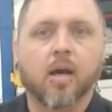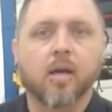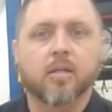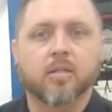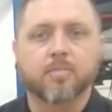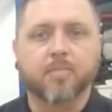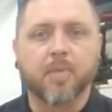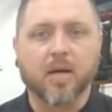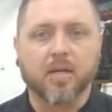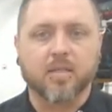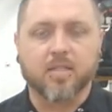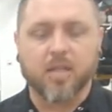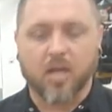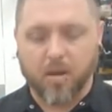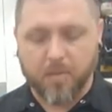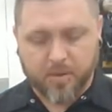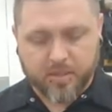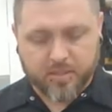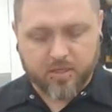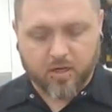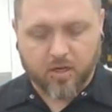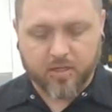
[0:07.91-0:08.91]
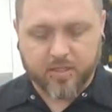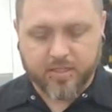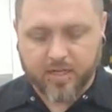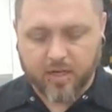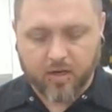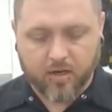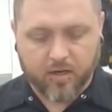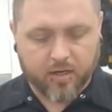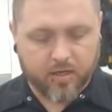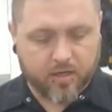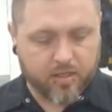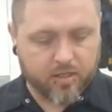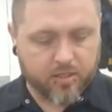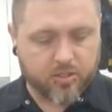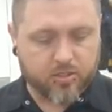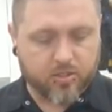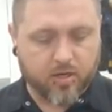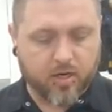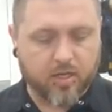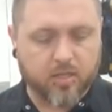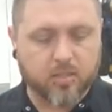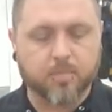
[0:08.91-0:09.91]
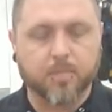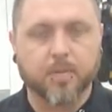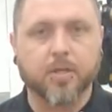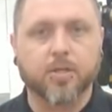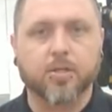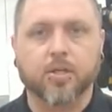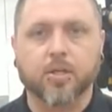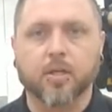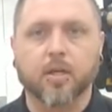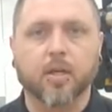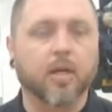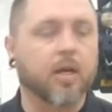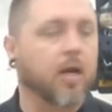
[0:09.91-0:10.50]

it's about time I start tearing into this transmission.